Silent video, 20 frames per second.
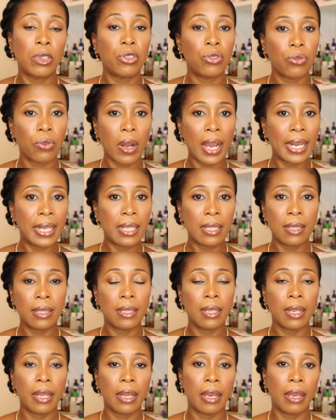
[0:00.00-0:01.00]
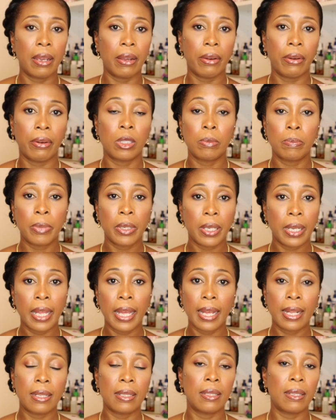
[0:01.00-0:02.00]
dryness to the hair, split
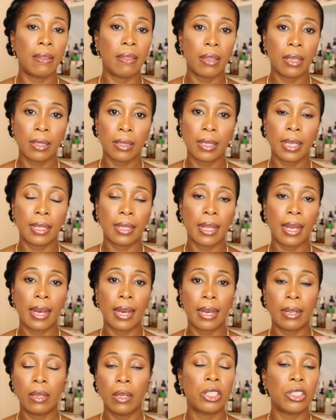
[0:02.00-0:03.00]
ends and things like that,